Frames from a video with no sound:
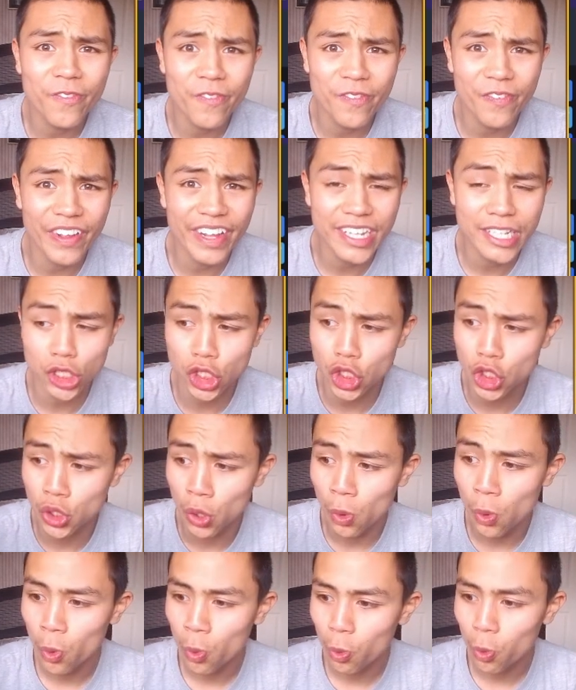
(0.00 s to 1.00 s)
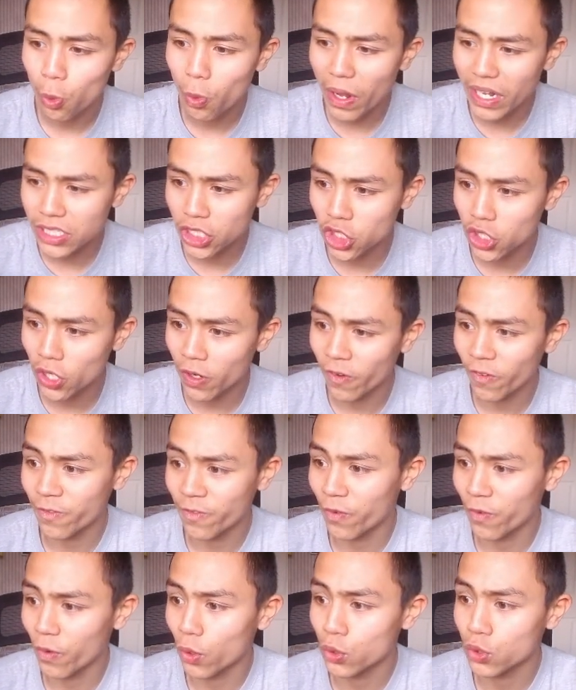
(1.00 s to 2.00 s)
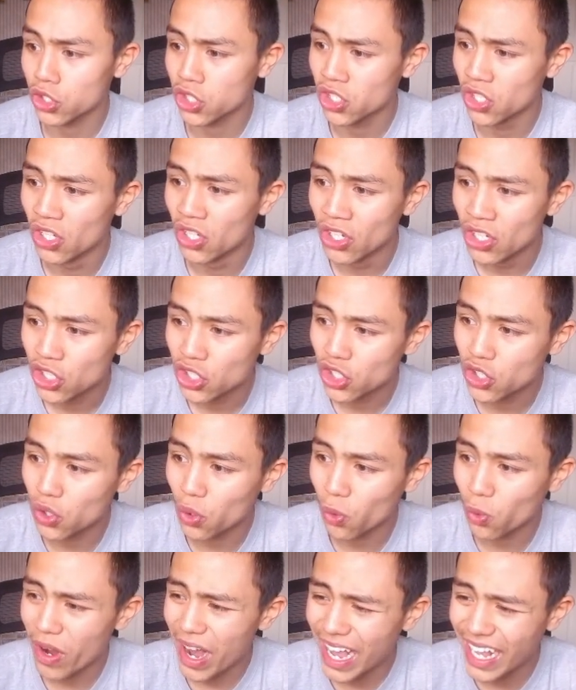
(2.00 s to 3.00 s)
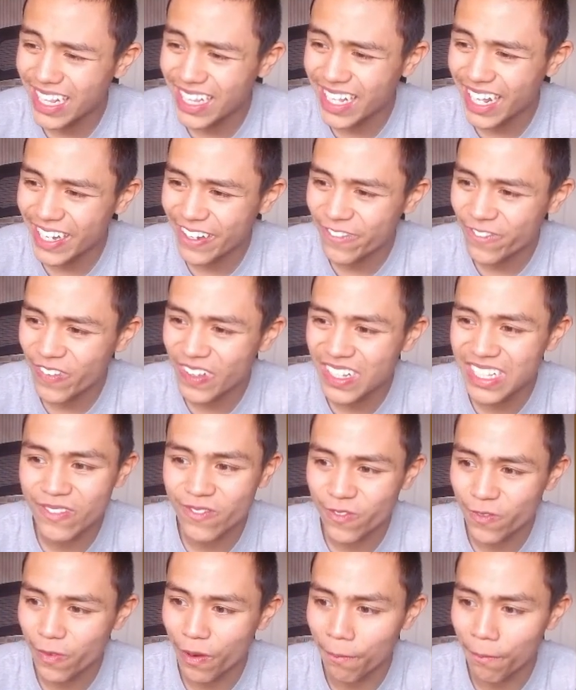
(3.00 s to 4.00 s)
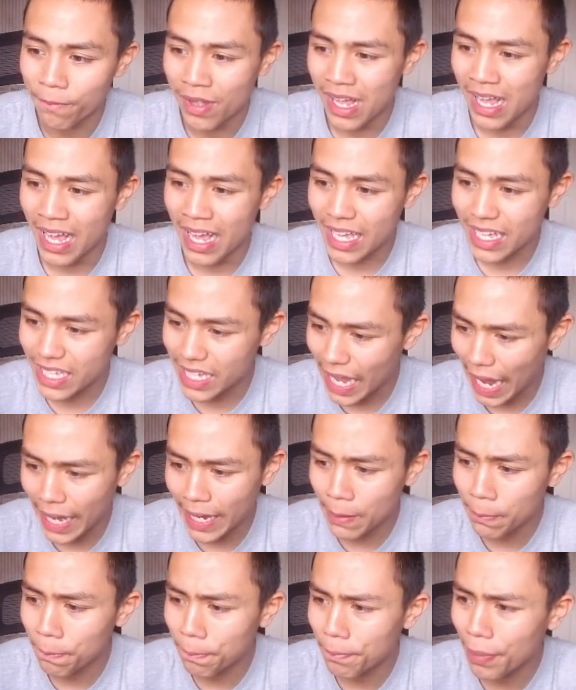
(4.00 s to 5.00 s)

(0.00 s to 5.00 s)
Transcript: things retro, folks. So anything from game